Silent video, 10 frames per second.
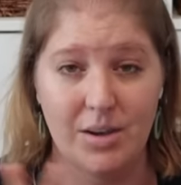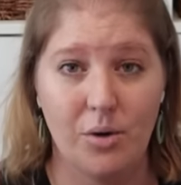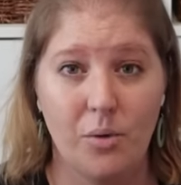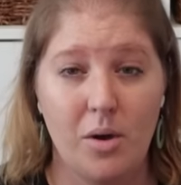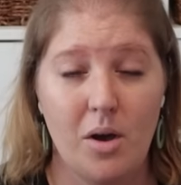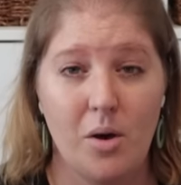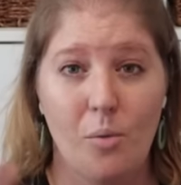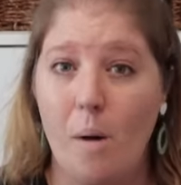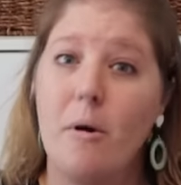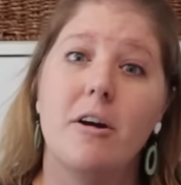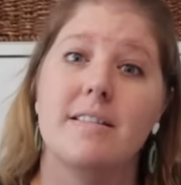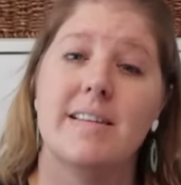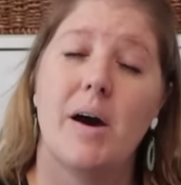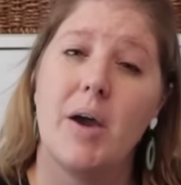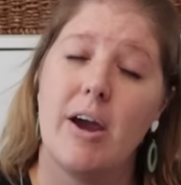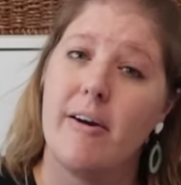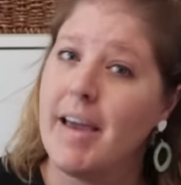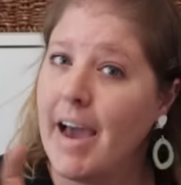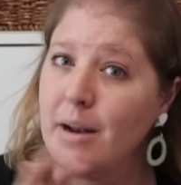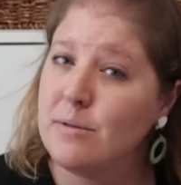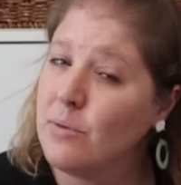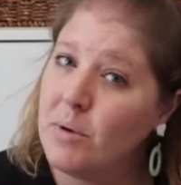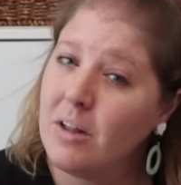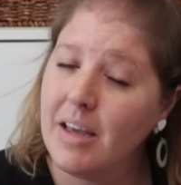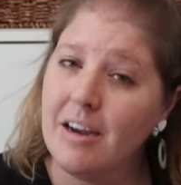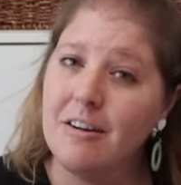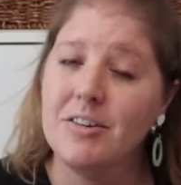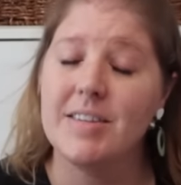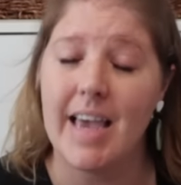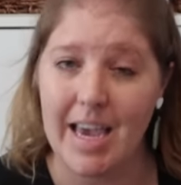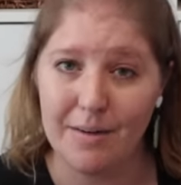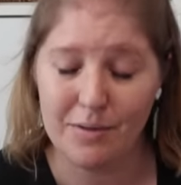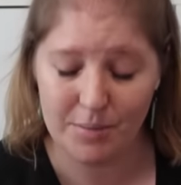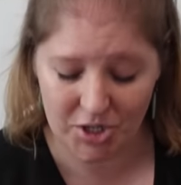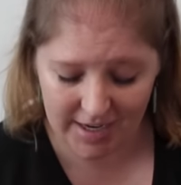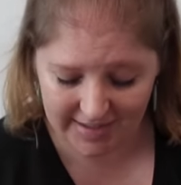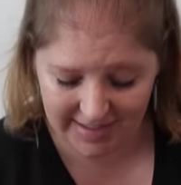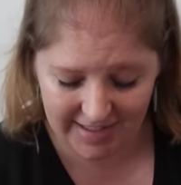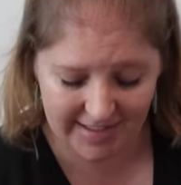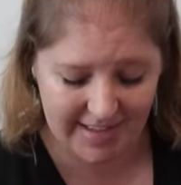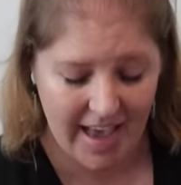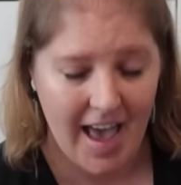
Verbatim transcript: So Walmart is now carrying items from Claire's and from Justice.